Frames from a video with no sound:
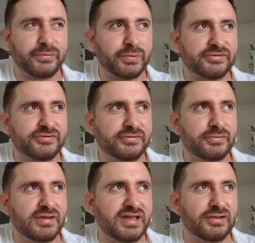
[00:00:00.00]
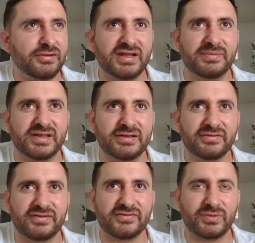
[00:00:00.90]
I were to hear anybody
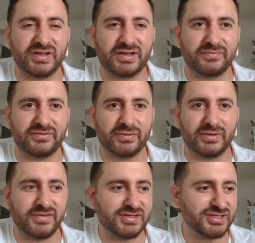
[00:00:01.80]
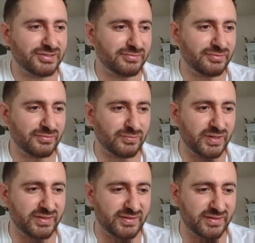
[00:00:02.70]
hear this when it comes to innovation,
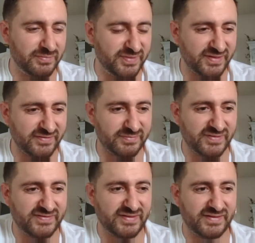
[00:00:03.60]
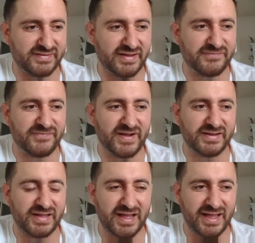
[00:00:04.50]
what the biggest mistakes that I
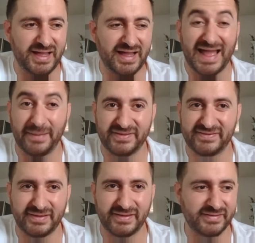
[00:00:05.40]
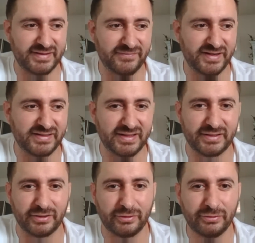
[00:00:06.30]
find, habits, I guess, that I finally
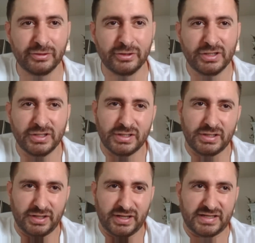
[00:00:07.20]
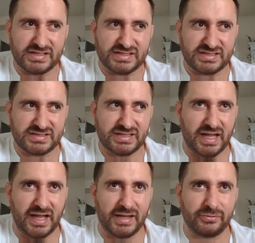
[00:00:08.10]
let go, is
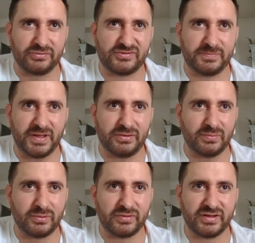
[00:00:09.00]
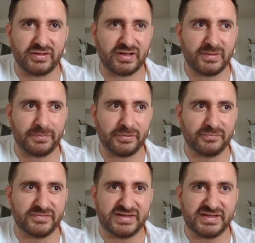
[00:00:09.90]
I don't spend no more than a couple
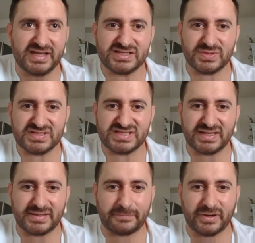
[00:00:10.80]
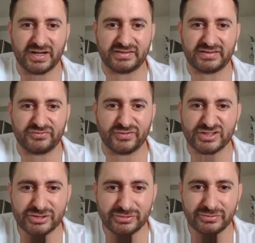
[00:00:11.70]
of days once I get a product that's
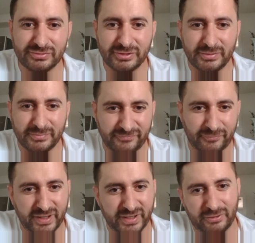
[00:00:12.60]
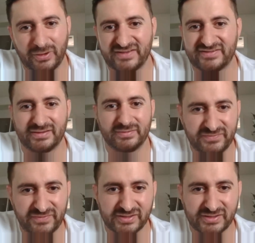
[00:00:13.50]
functional before I go ask somebody
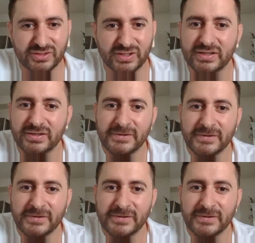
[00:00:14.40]
if I can try it.